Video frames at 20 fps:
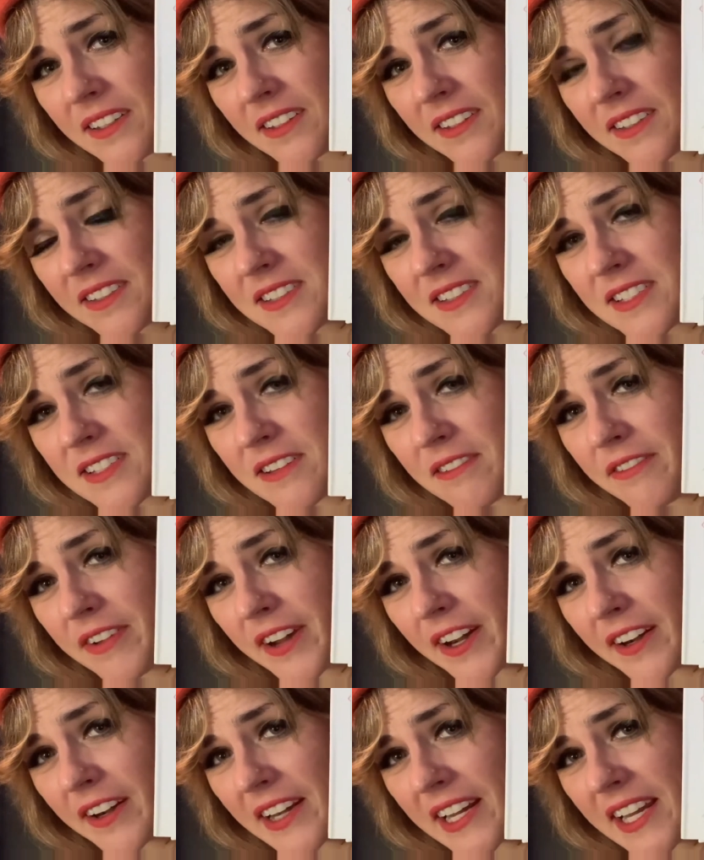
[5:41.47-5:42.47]
it's a
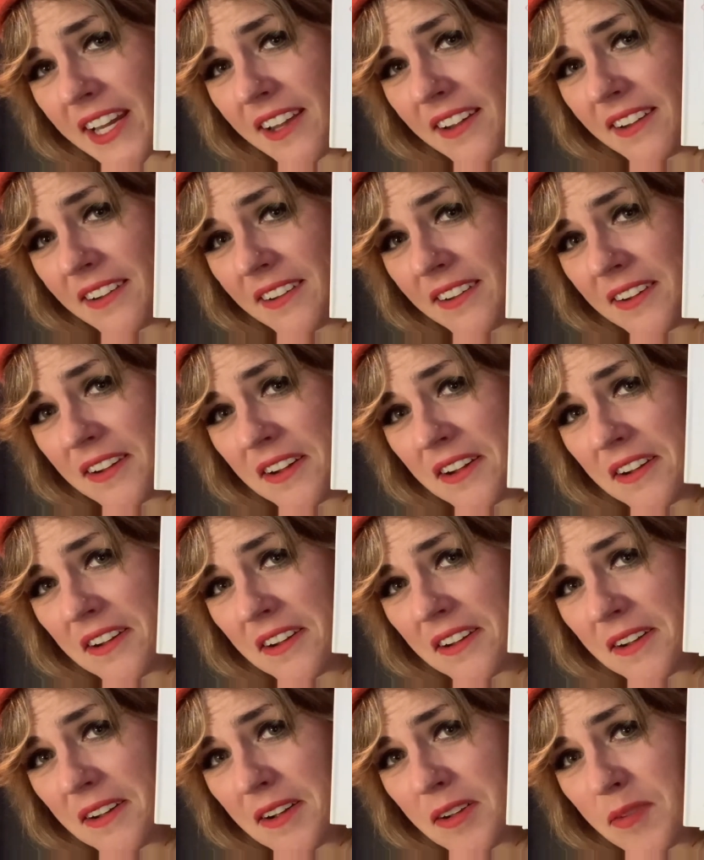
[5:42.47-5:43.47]
very
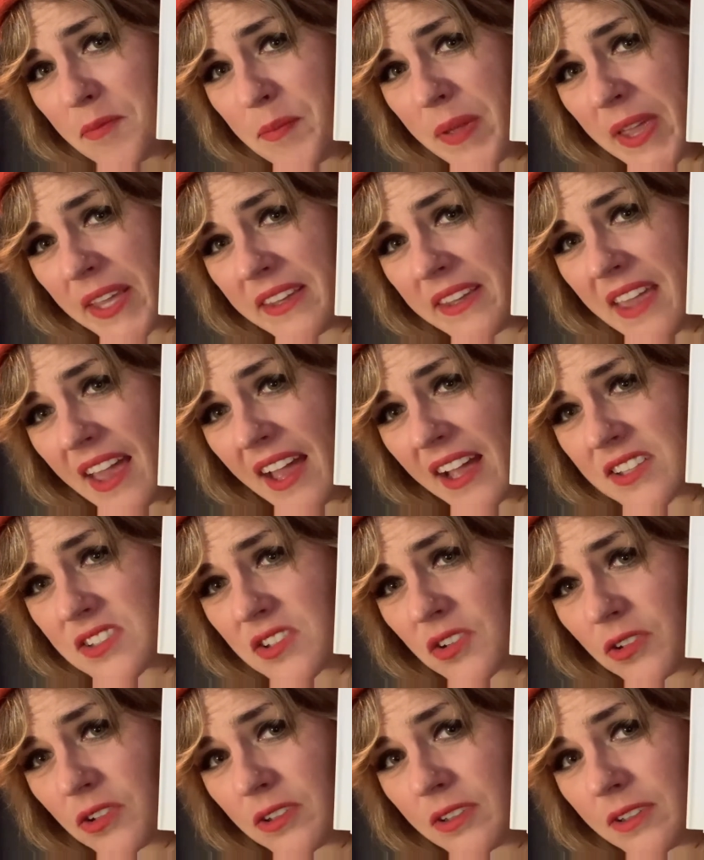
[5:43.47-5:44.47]
big
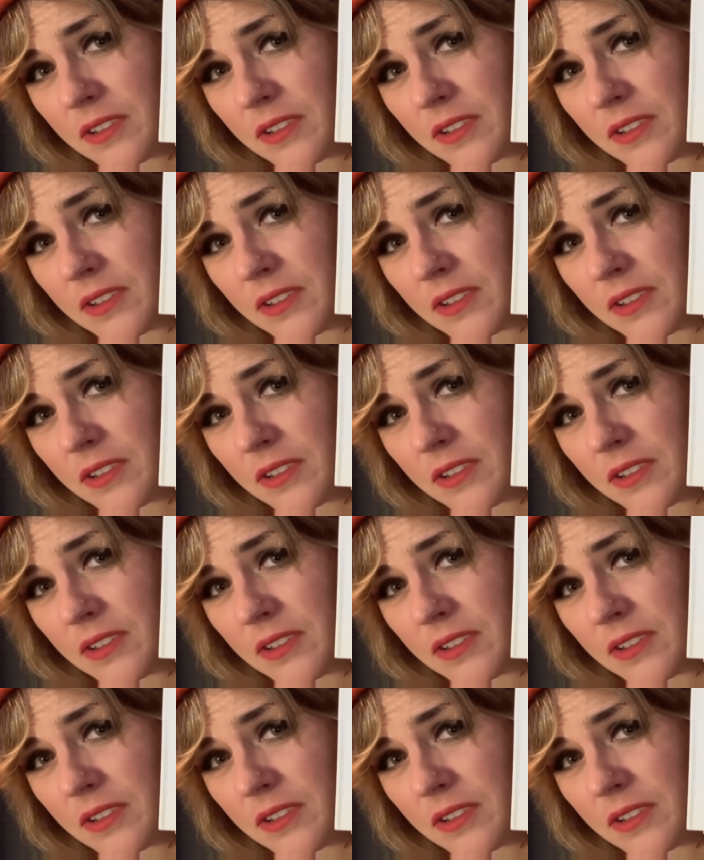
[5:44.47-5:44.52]
castle